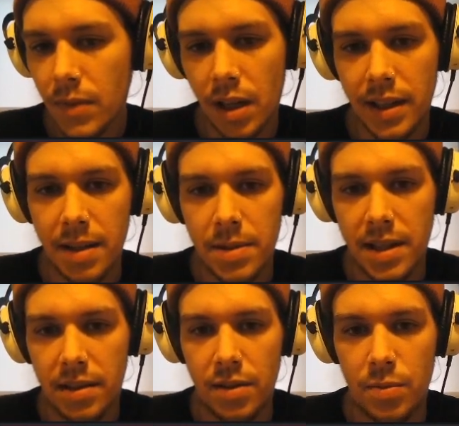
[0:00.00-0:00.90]
I keep
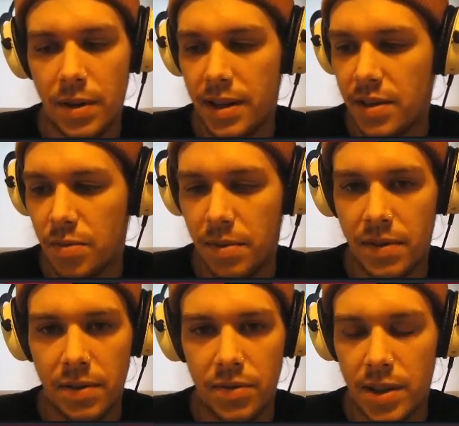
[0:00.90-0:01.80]
taking those one hits from the
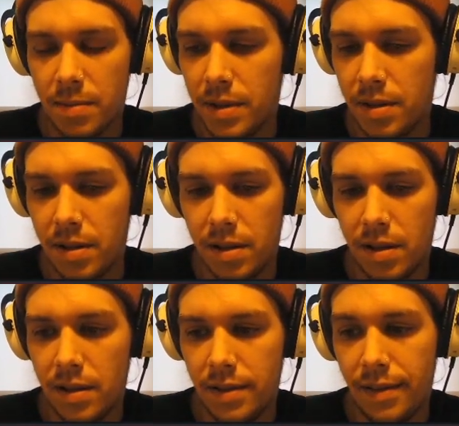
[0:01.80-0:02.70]
Fervent Champion.
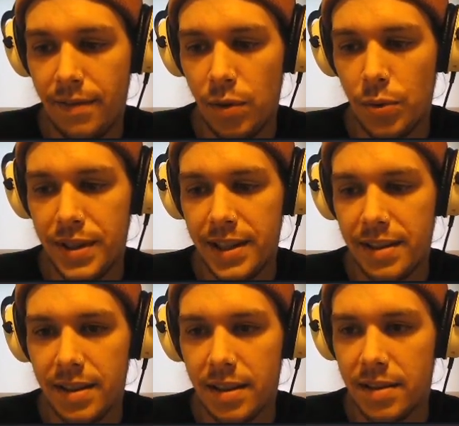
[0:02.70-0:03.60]

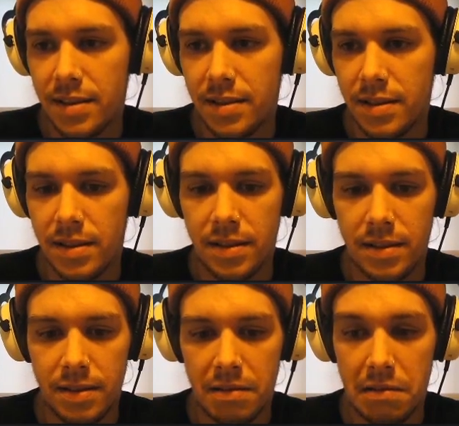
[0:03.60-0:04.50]
14 turns, so...
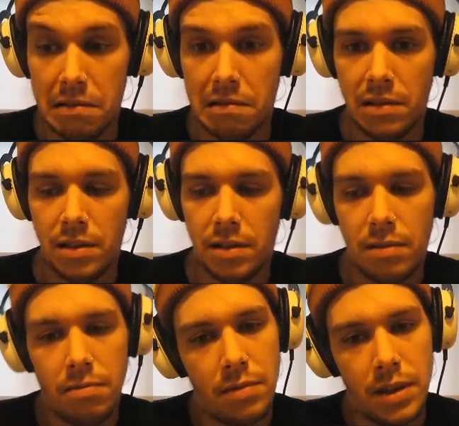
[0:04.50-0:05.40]

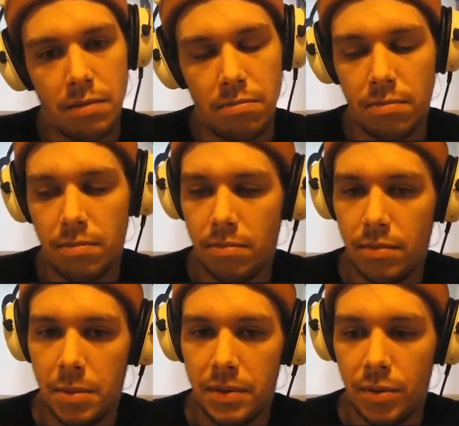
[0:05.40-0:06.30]
Okay,
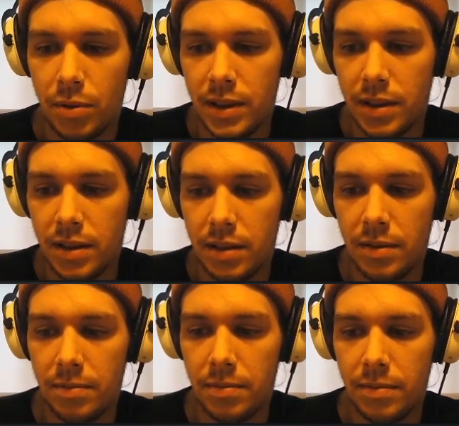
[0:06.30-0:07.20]
maybe not 14
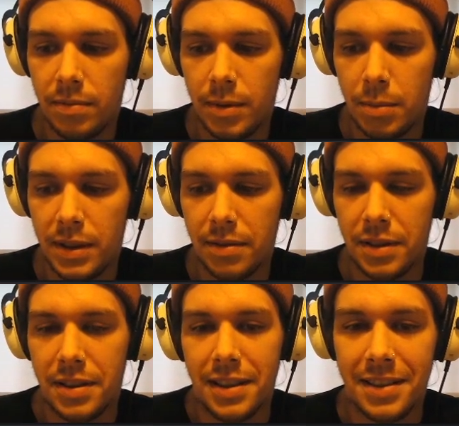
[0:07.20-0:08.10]
turns. Maybe
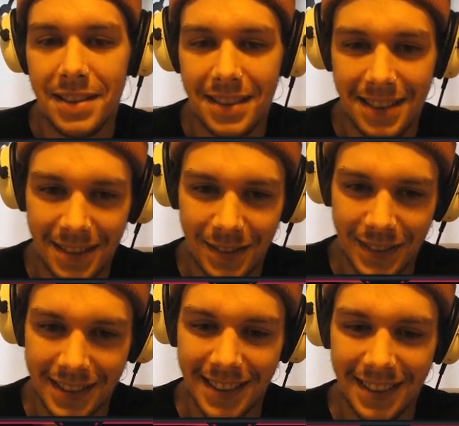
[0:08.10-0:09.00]
7 turns.
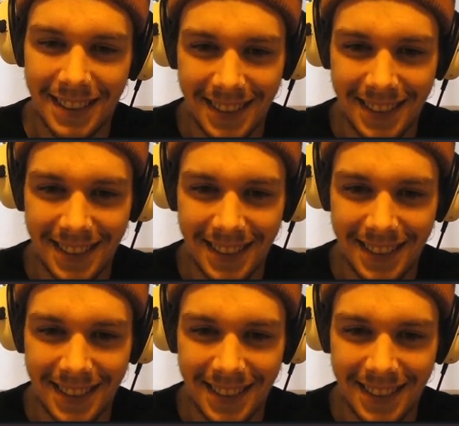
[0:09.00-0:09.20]
Still.